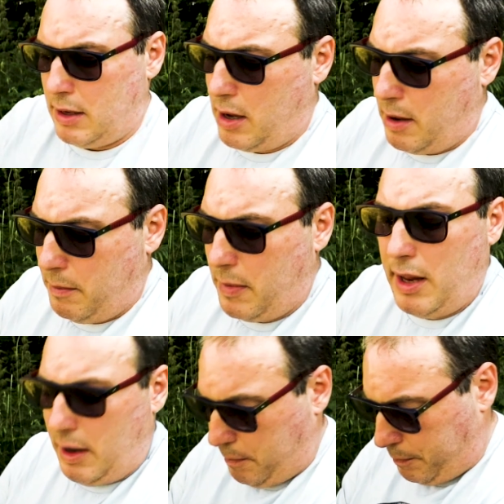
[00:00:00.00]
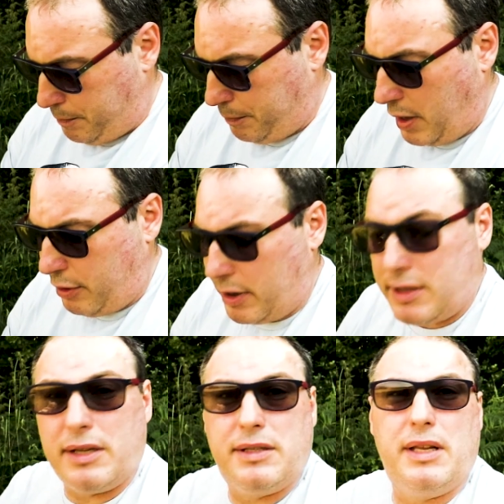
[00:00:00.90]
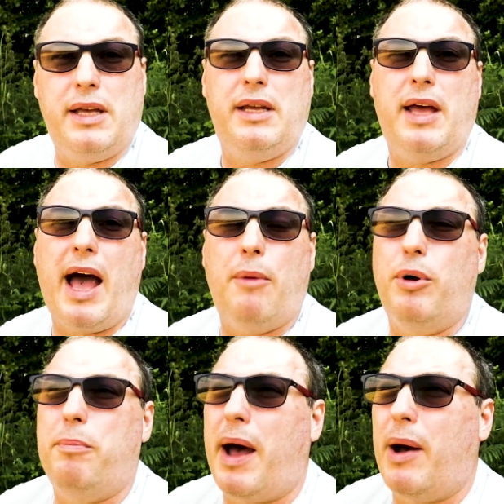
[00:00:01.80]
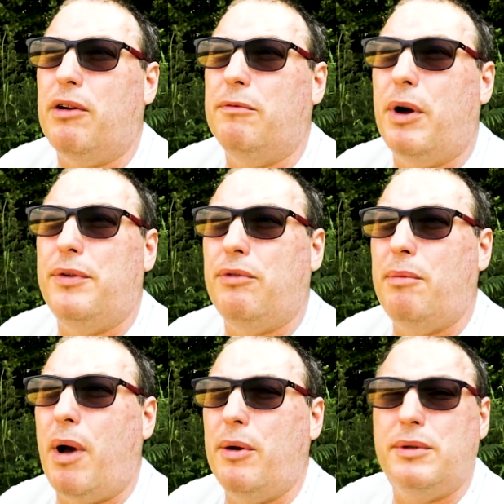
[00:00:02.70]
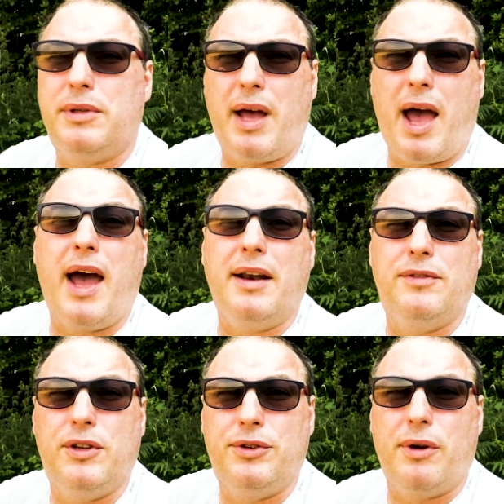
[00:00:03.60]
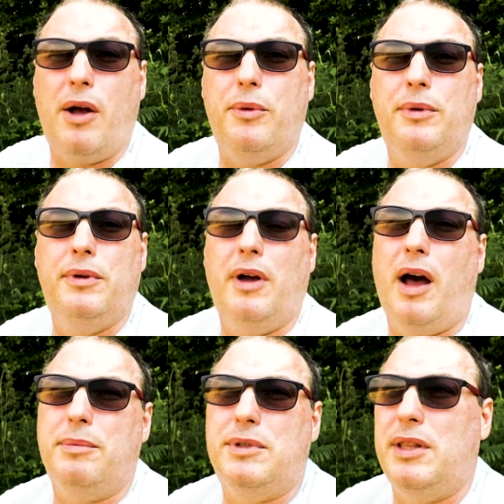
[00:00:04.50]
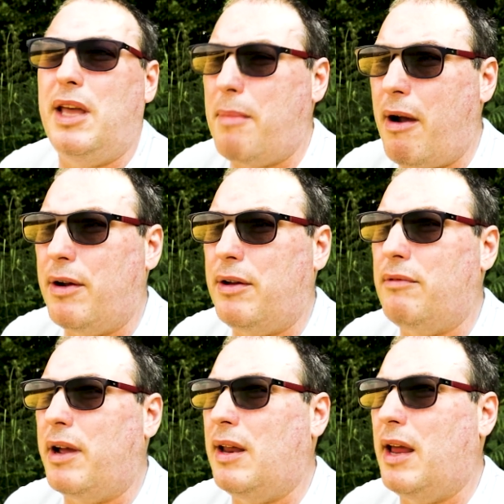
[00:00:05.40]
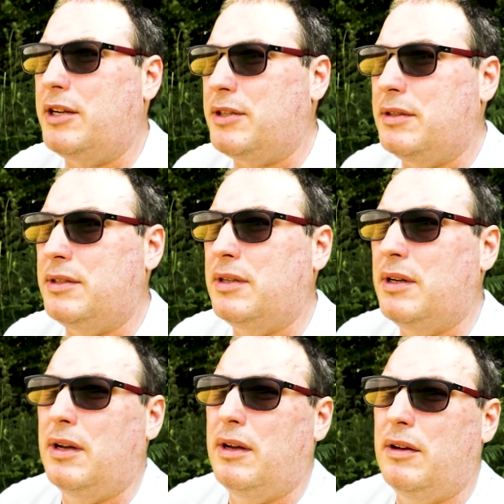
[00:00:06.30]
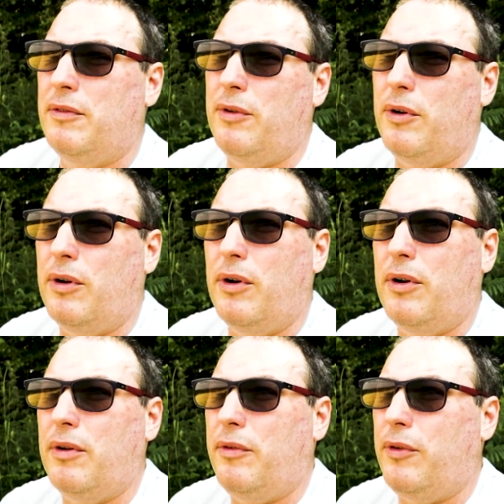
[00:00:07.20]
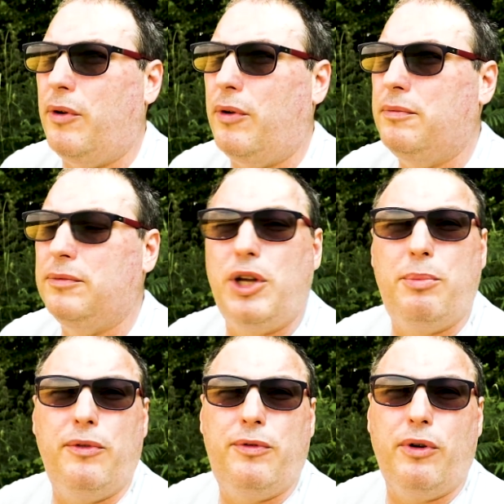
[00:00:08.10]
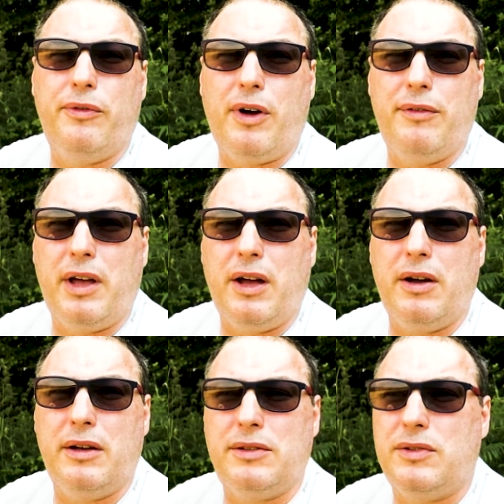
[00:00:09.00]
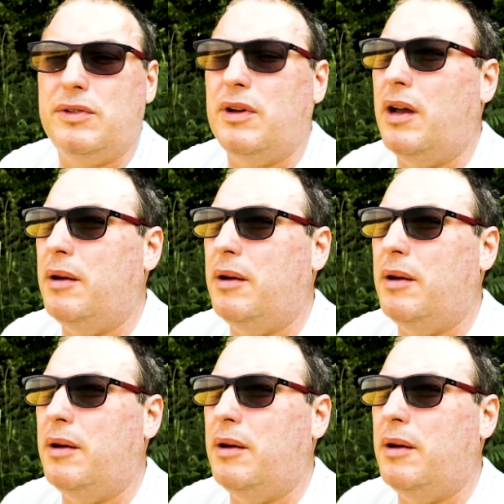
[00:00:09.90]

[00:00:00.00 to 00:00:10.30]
It increases the output power of both the remote and the drone up to the American regulations for 2.4 and 5 gigahertz